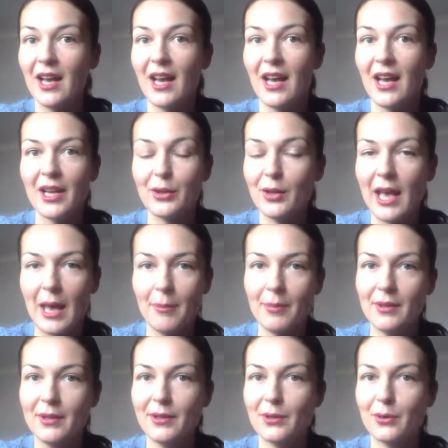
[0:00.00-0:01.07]
I do
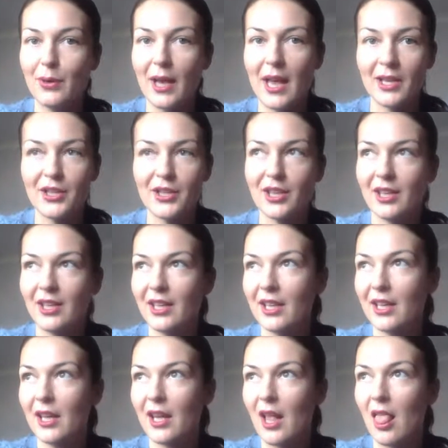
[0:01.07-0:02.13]
happen to
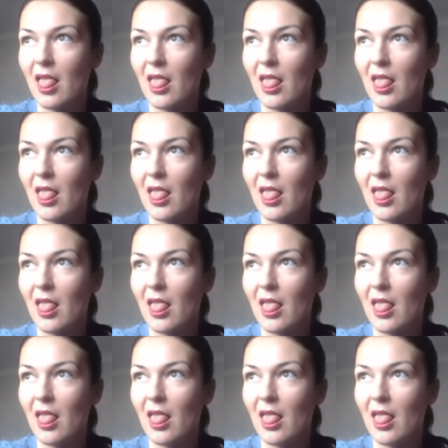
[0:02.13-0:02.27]
actually